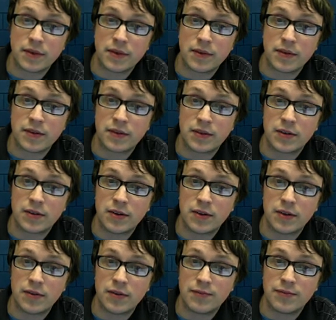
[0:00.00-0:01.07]
Let's go
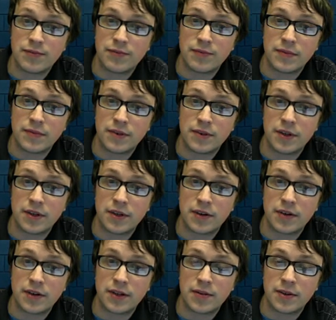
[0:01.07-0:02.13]
home, look at our
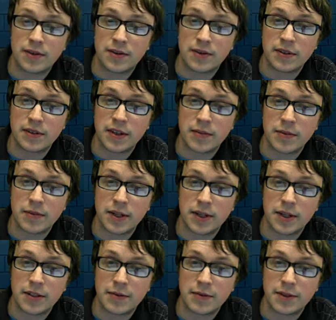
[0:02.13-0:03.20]
labels, label
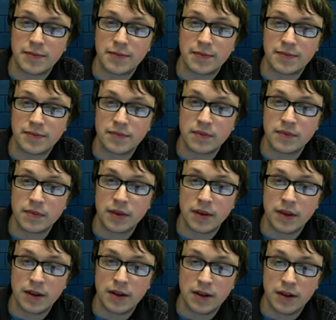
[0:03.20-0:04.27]
management,
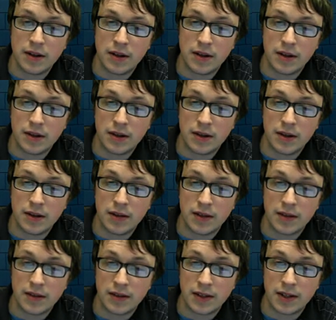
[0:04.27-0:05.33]
and
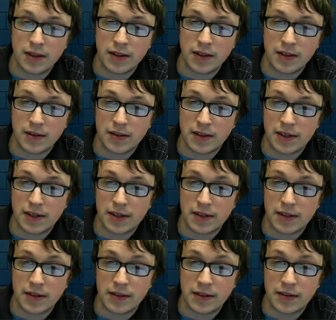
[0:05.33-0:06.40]
let's look at those
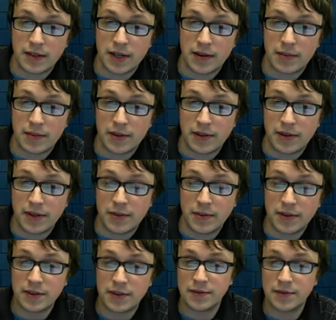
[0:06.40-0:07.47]
IP labels.